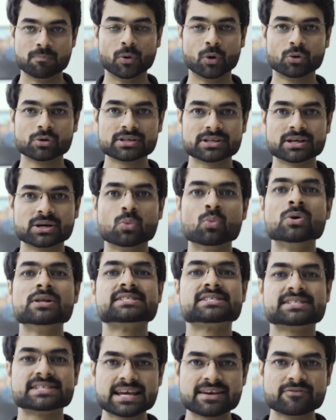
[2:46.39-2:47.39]
Bolt will
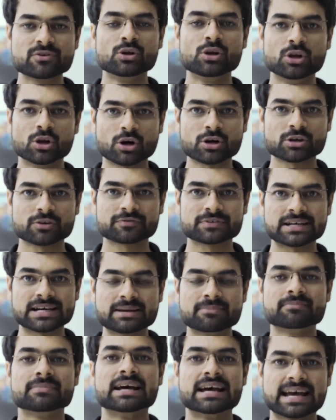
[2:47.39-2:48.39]
save you a lot of
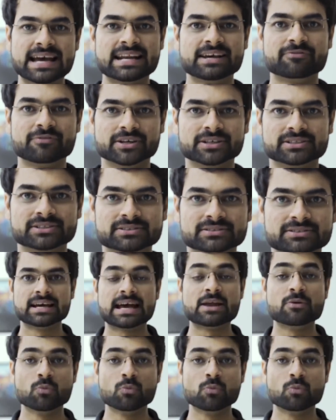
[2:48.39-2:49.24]
time and effort.